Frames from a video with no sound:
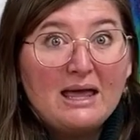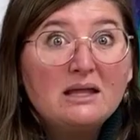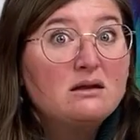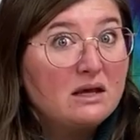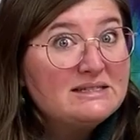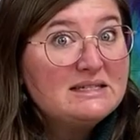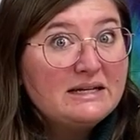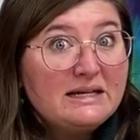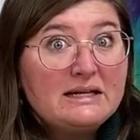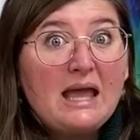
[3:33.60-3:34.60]
and
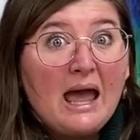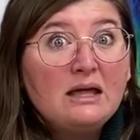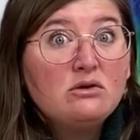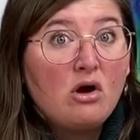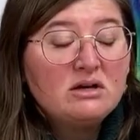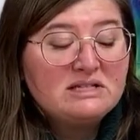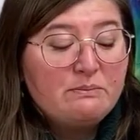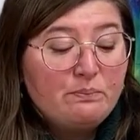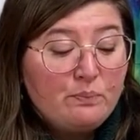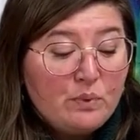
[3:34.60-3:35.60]
acidity can cause a
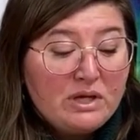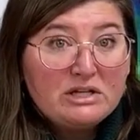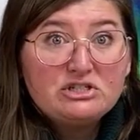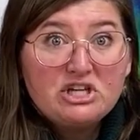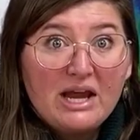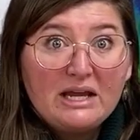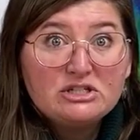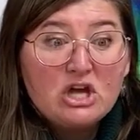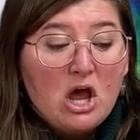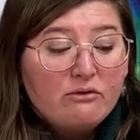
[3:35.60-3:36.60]
big
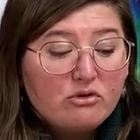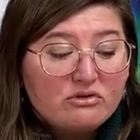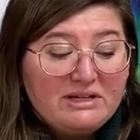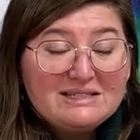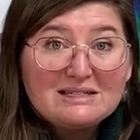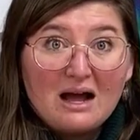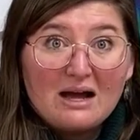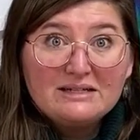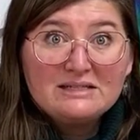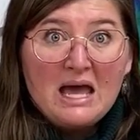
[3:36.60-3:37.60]
change for these
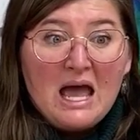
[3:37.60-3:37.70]
guys,